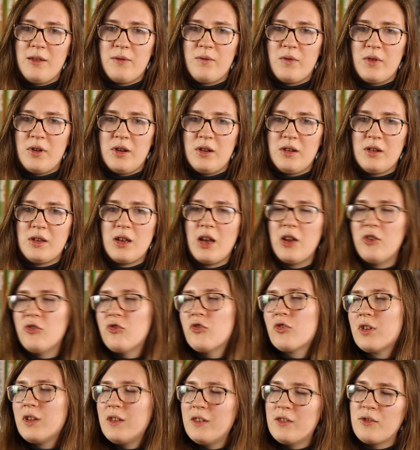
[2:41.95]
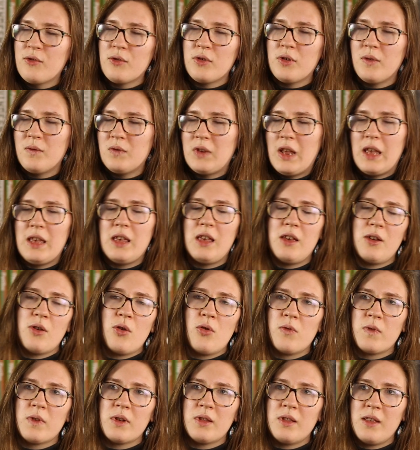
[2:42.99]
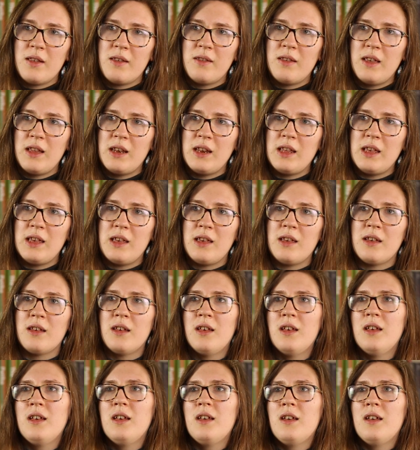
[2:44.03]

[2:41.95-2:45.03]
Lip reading: different countries sort of taking over the city,